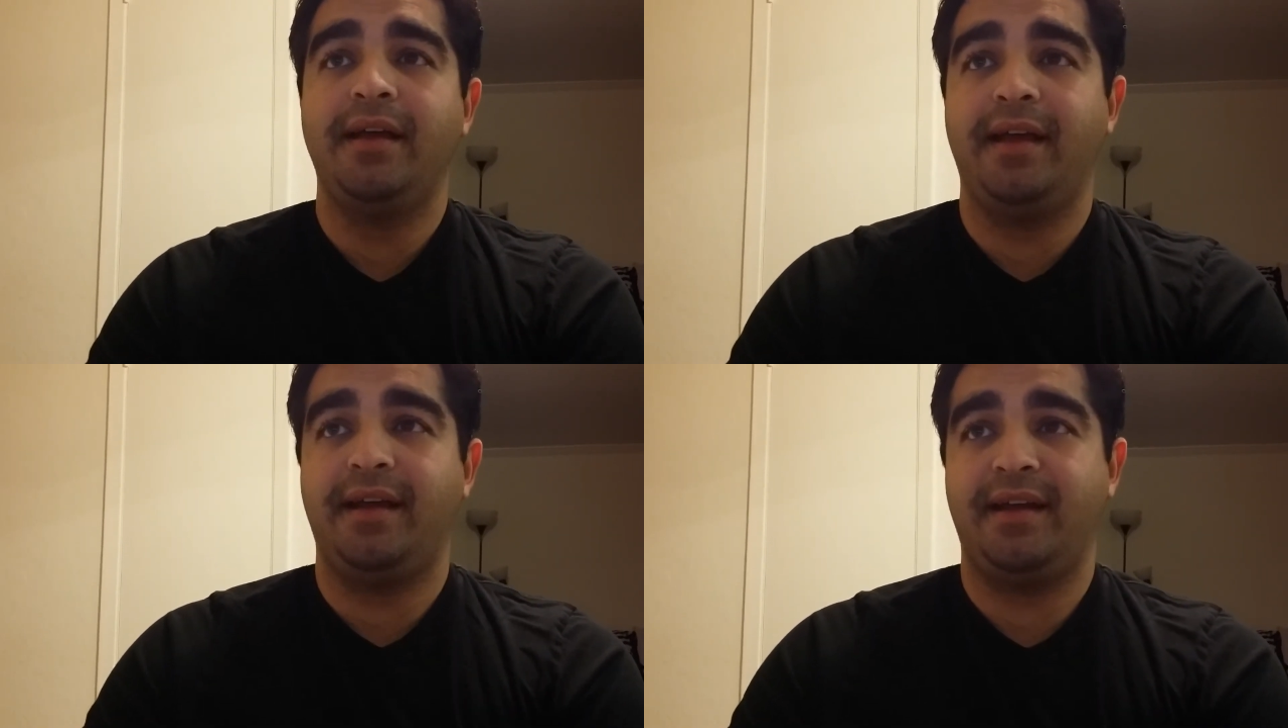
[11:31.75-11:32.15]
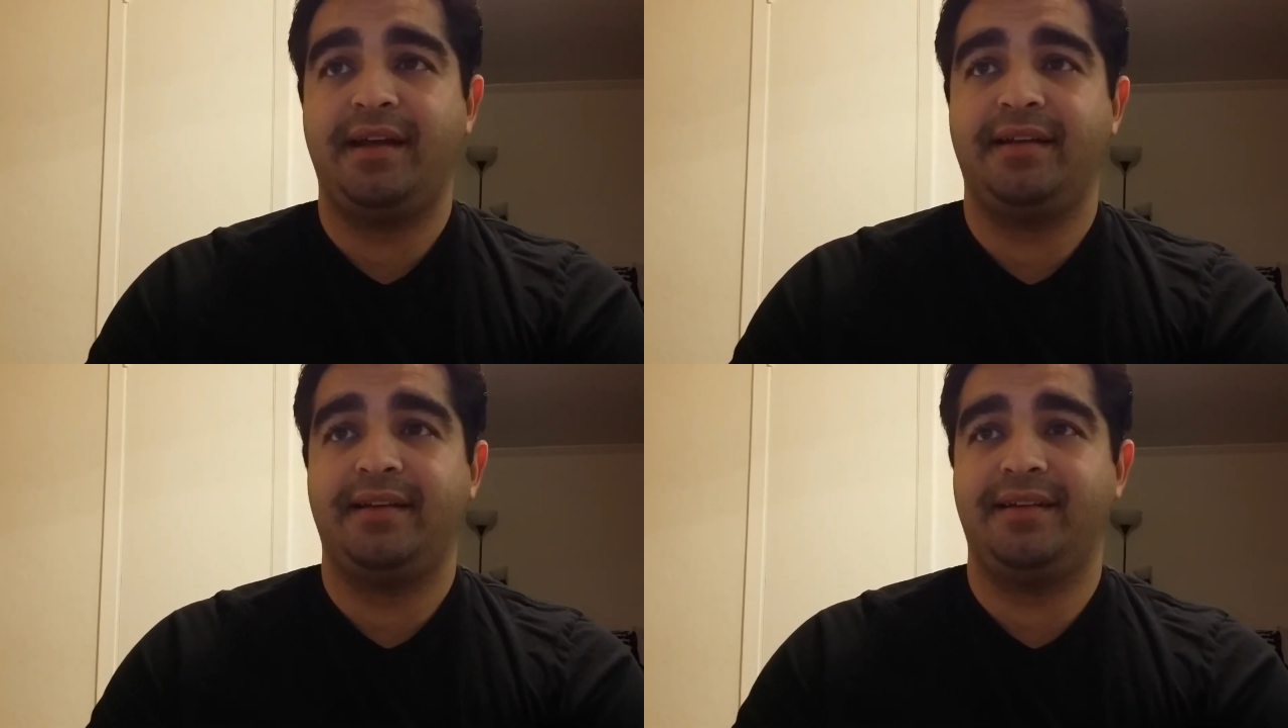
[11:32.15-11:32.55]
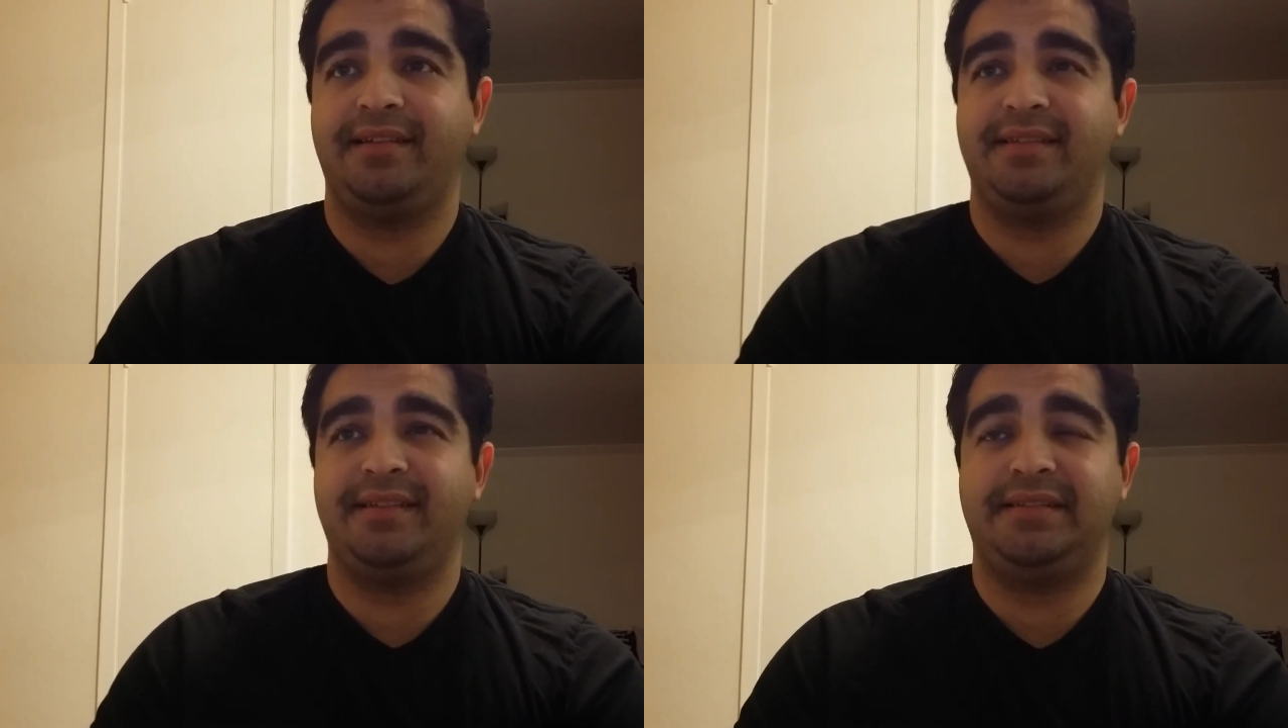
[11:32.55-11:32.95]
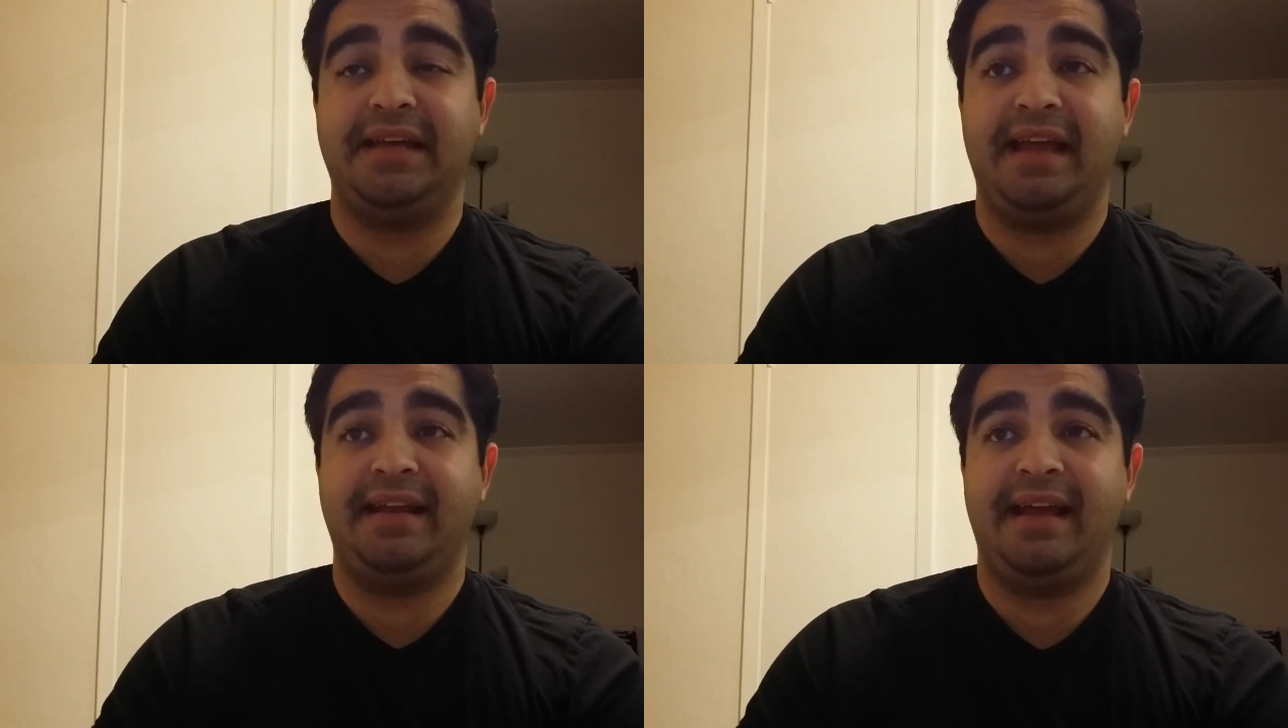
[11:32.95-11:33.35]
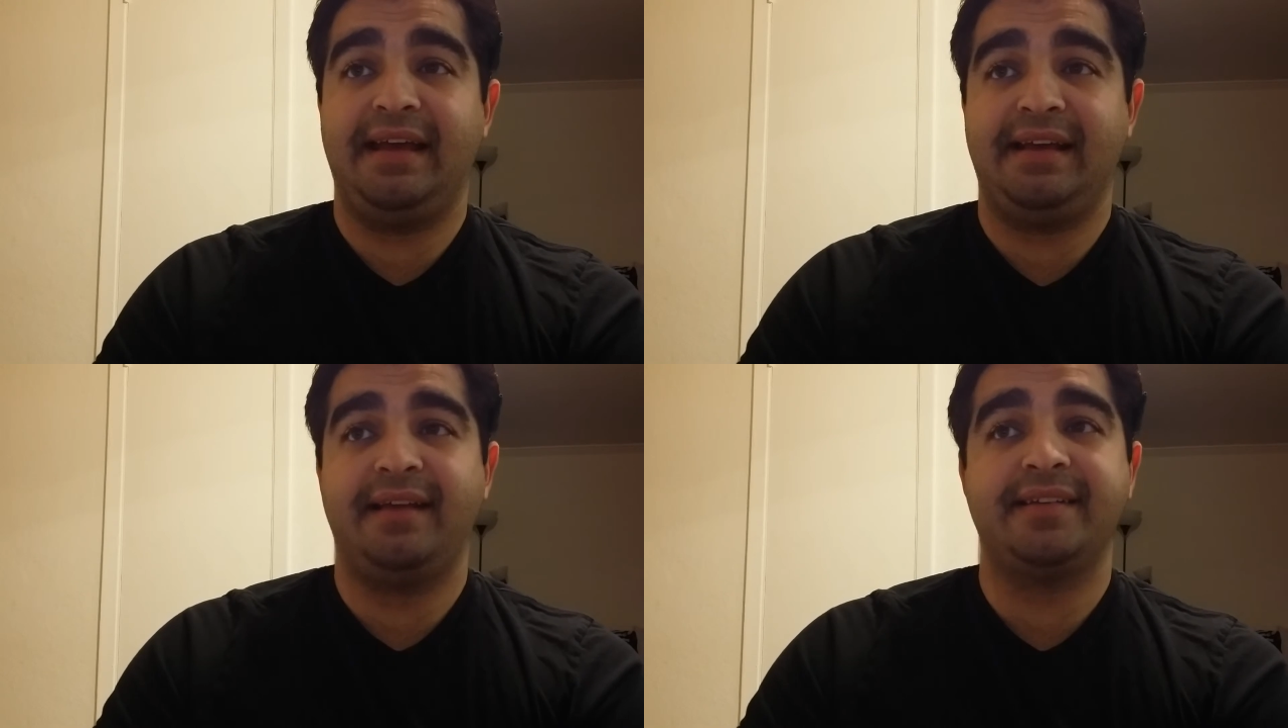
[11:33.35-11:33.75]
And Dan
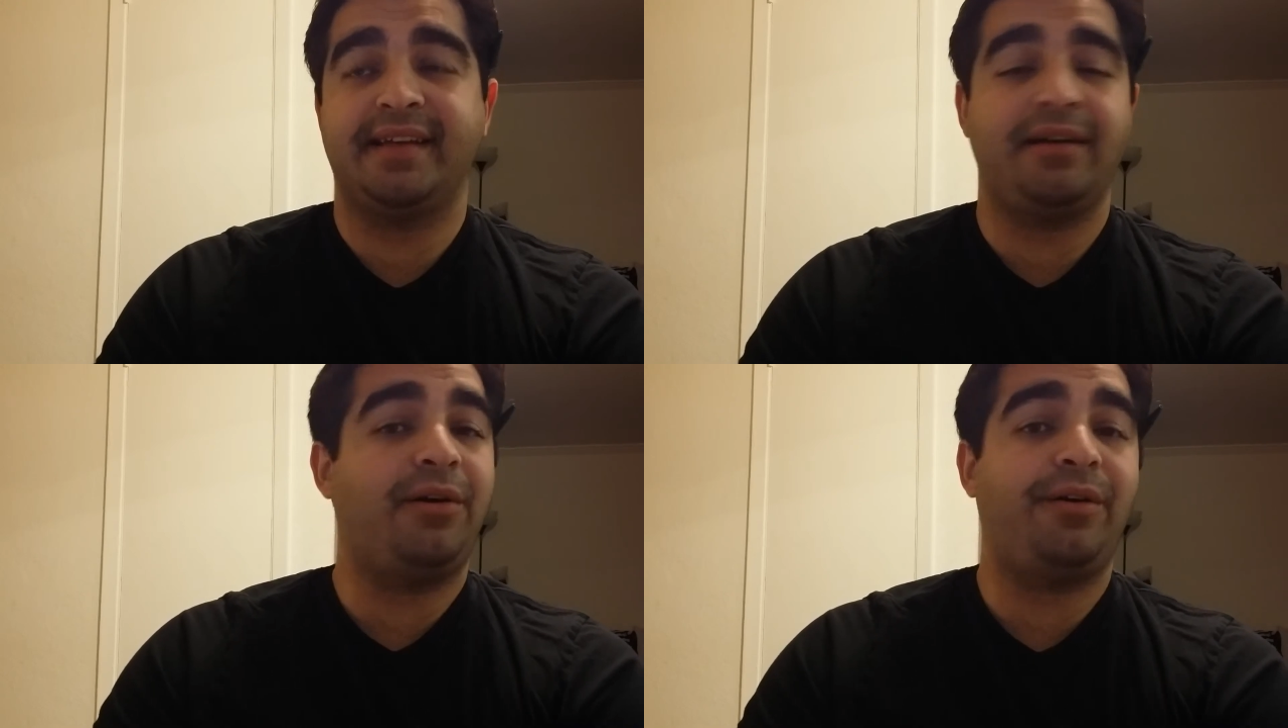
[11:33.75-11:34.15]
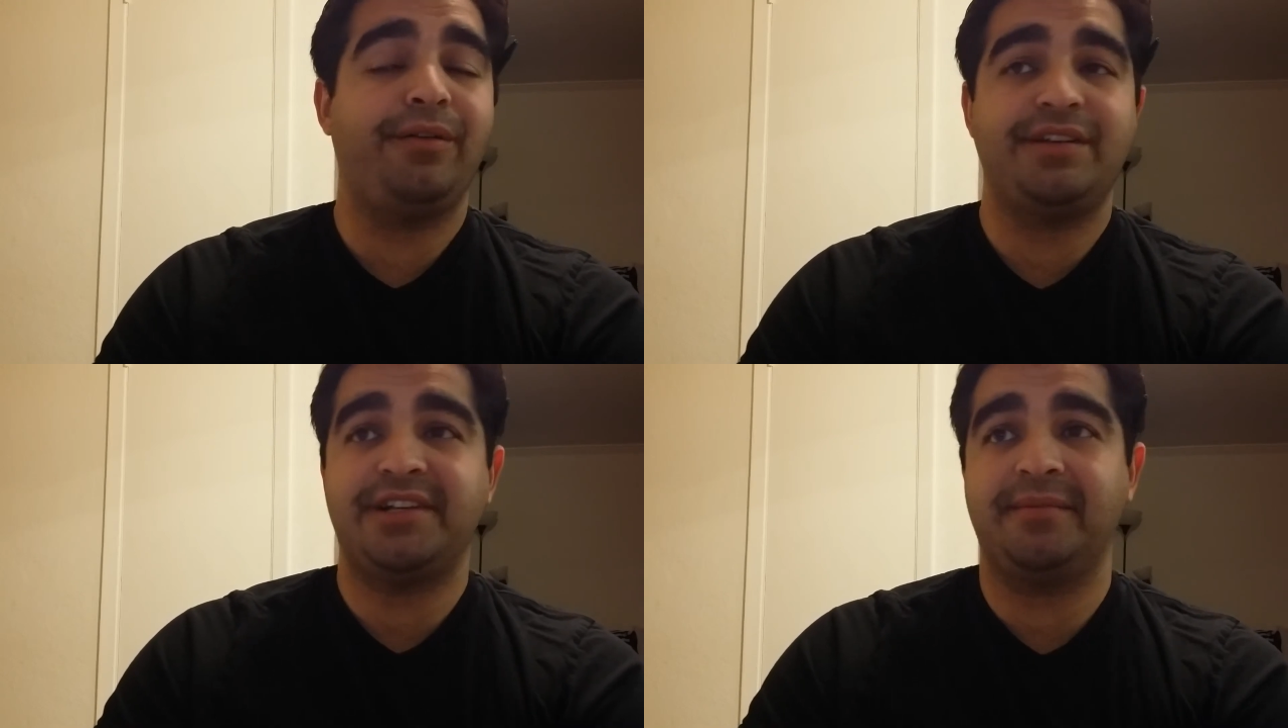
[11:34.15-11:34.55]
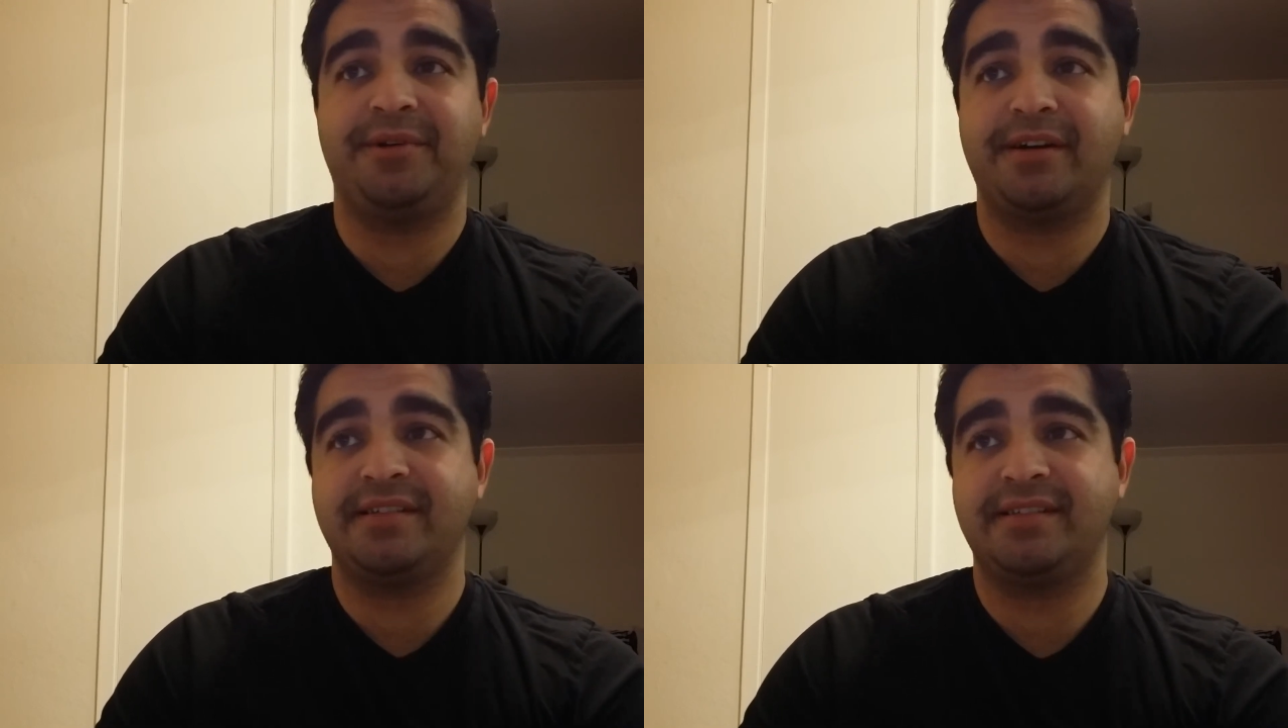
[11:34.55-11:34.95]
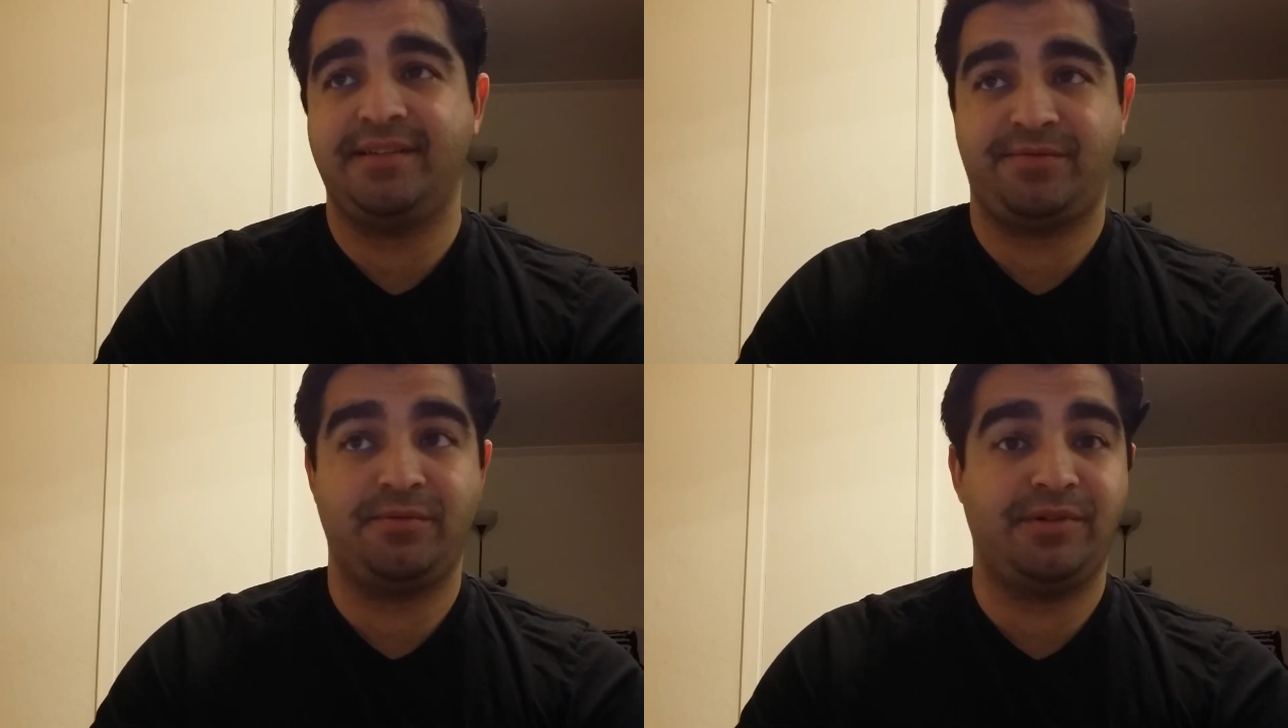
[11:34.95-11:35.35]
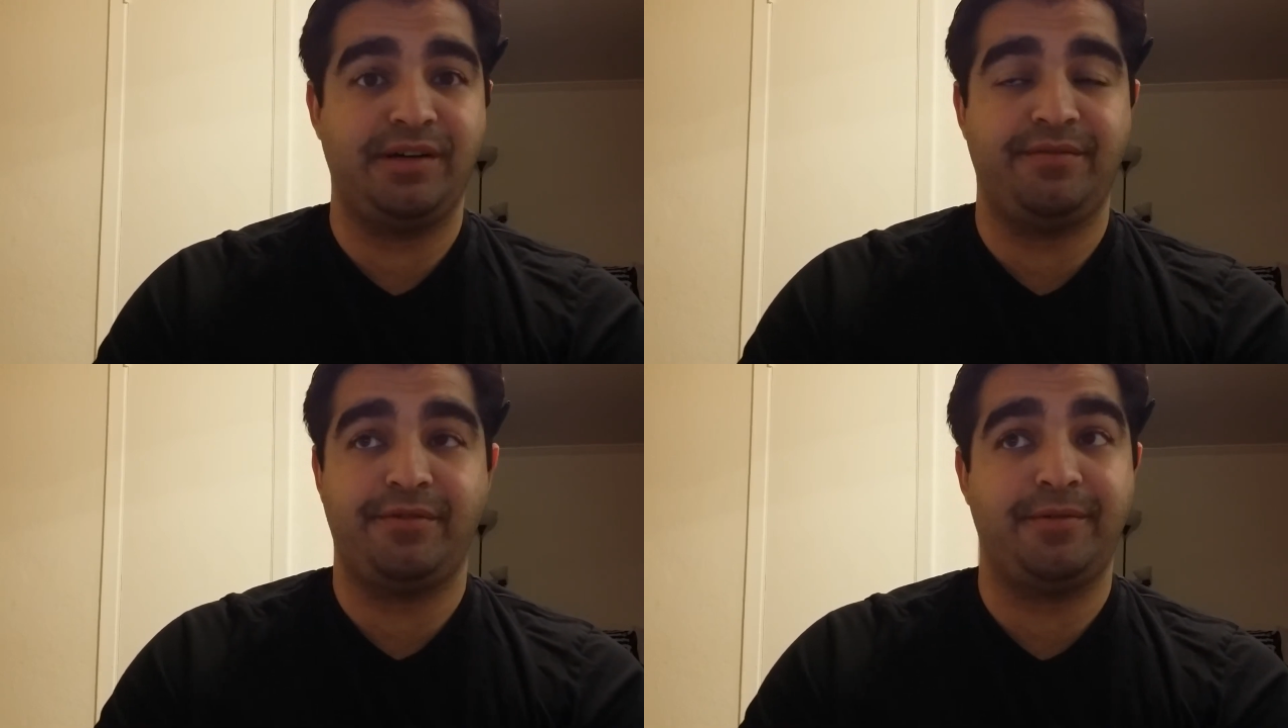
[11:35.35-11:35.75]
has like all the check marks except for
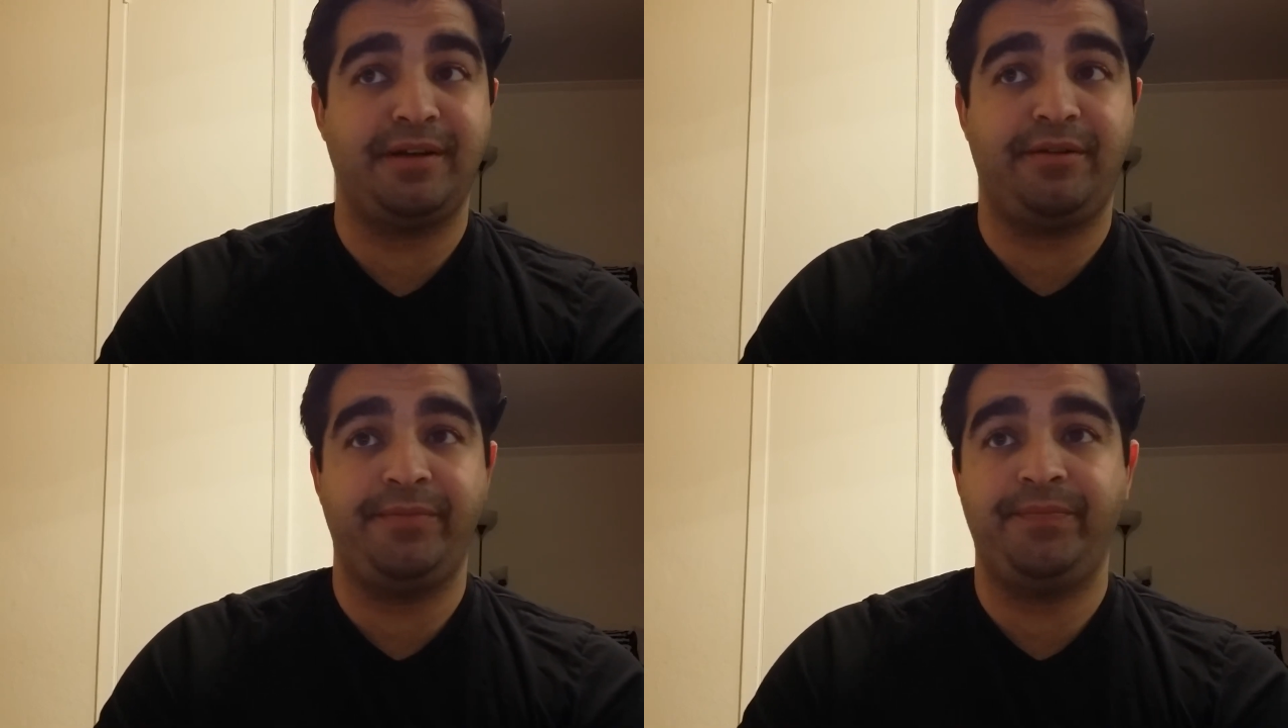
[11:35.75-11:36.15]
one, for real.